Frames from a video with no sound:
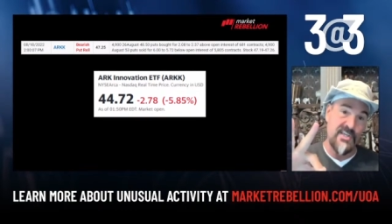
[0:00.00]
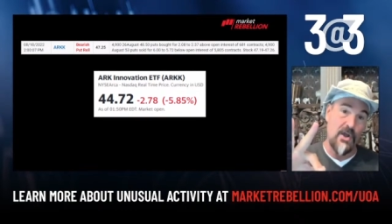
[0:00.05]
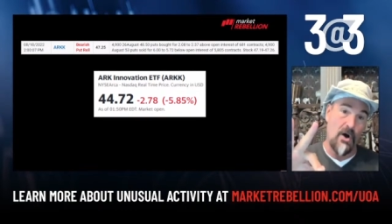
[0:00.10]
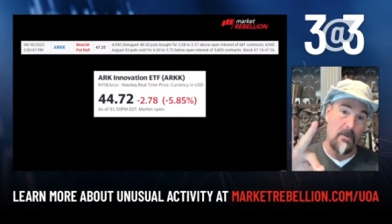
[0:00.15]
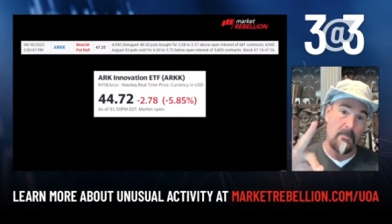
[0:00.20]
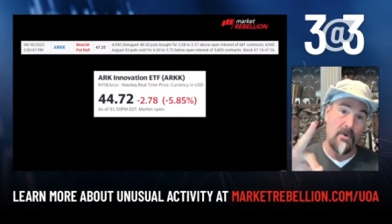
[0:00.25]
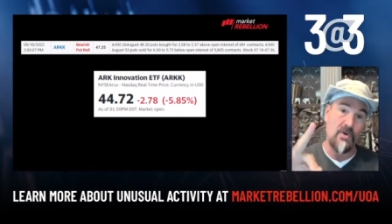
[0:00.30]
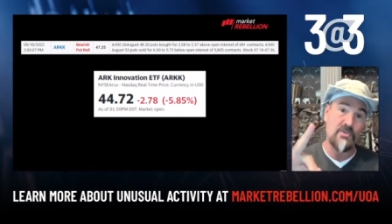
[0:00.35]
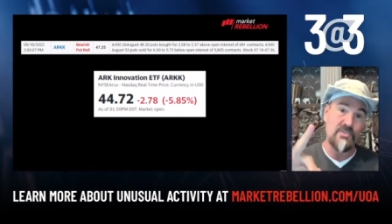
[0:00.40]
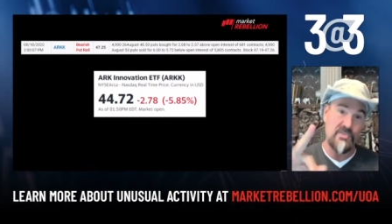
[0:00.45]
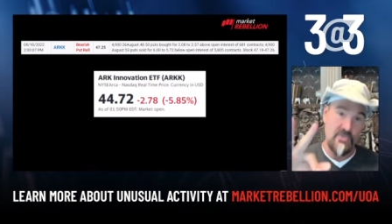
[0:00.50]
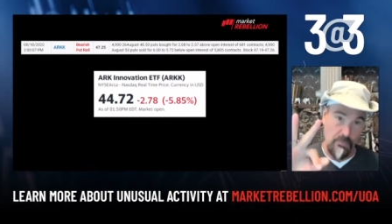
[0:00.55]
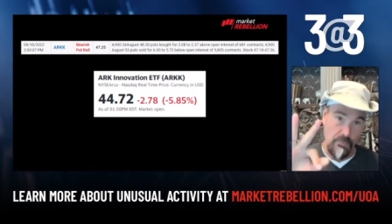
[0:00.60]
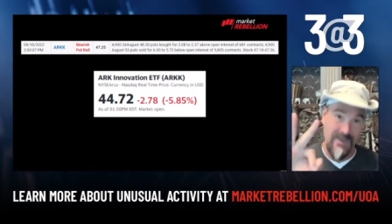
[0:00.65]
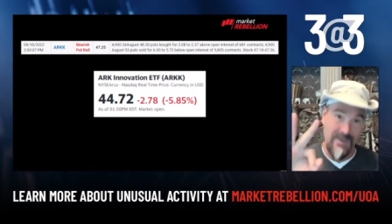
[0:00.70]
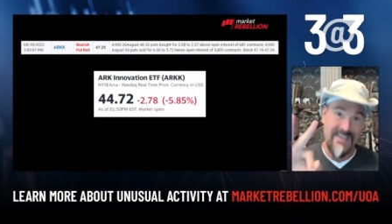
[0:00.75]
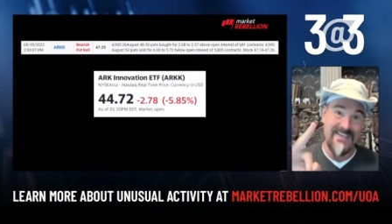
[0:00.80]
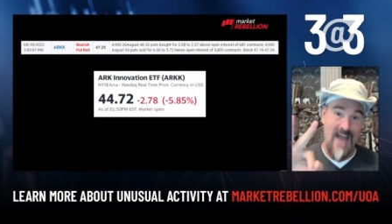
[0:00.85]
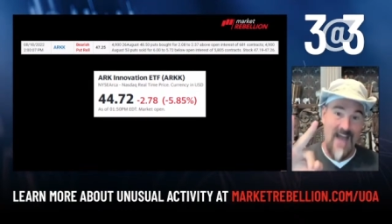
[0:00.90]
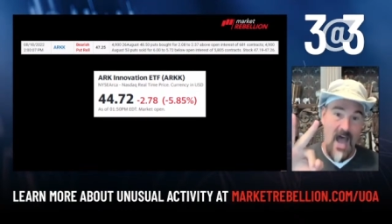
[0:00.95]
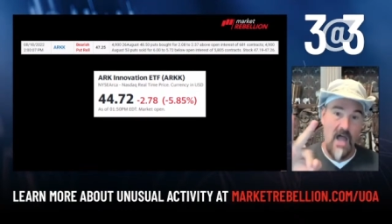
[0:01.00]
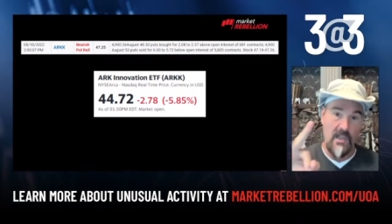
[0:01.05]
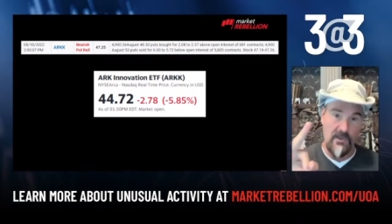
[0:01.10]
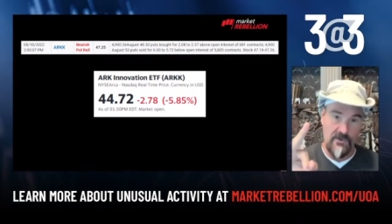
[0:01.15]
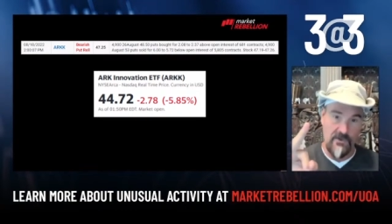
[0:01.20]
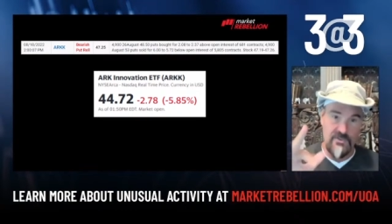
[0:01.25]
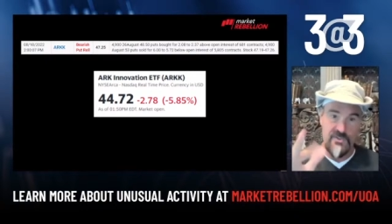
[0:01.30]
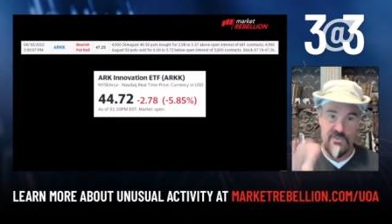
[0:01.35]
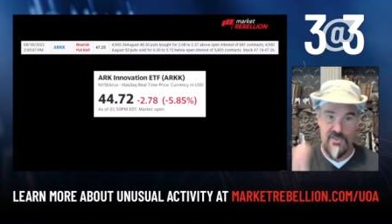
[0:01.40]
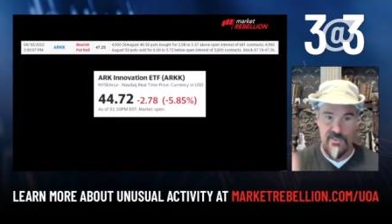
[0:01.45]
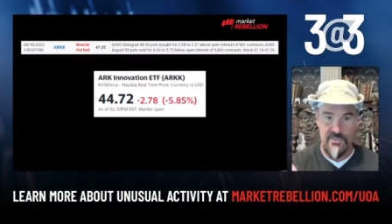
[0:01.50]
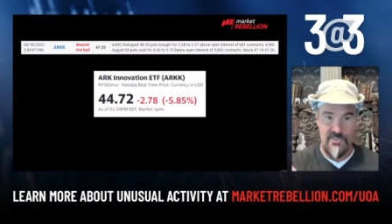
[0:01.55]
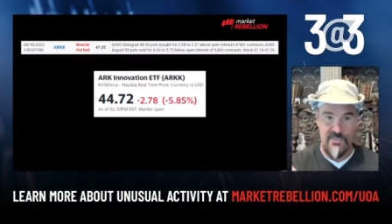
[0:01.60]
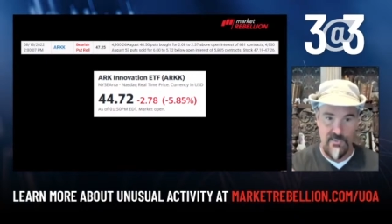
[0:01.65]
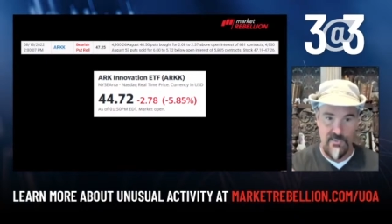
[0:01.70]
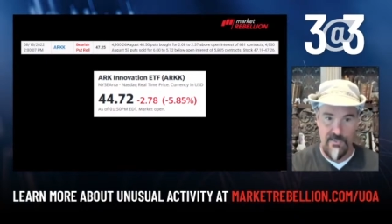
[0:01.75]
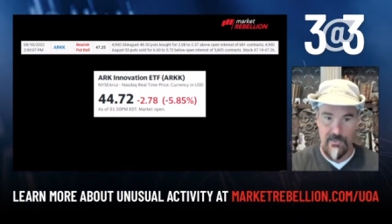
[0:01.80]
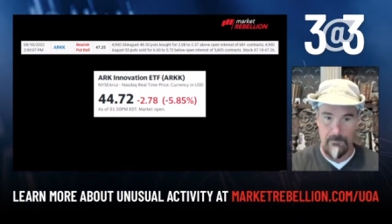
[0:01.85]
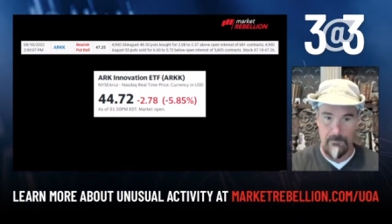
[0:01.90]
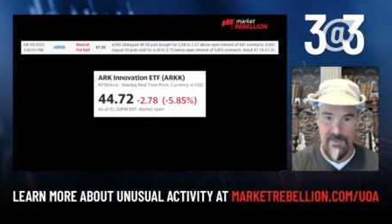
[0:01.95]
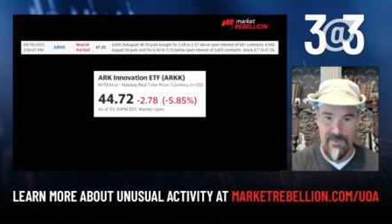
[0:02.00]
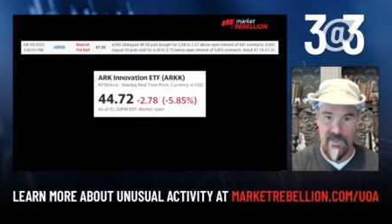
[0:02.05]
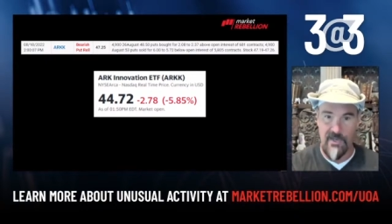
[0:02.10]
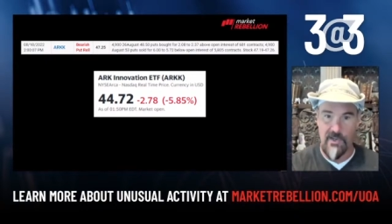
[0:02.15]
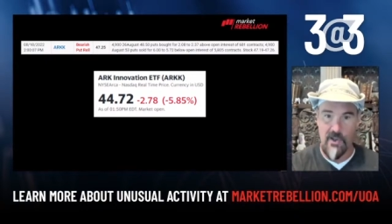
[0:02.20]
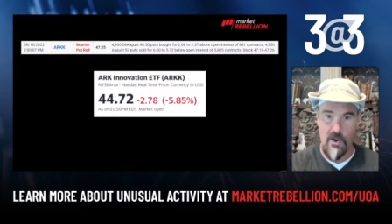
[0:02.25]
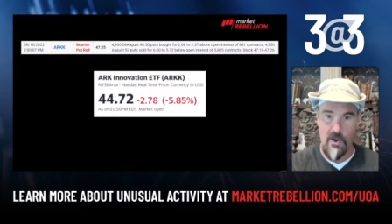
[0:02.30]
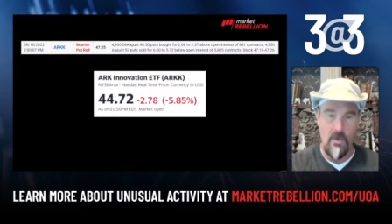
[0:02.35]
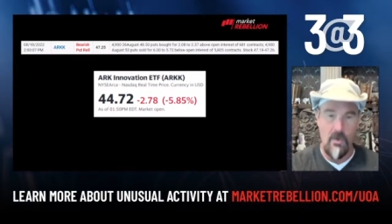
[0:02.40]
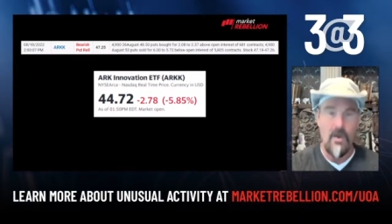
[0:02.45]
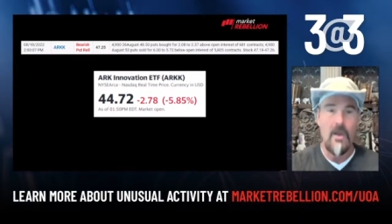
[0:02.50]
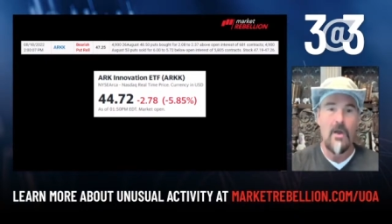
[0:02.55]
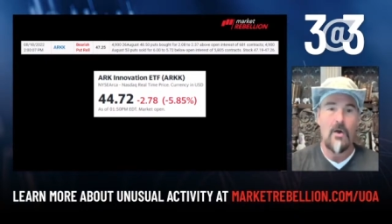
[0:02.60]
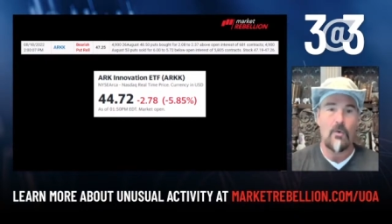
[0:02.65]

almost $3 just a little bit ago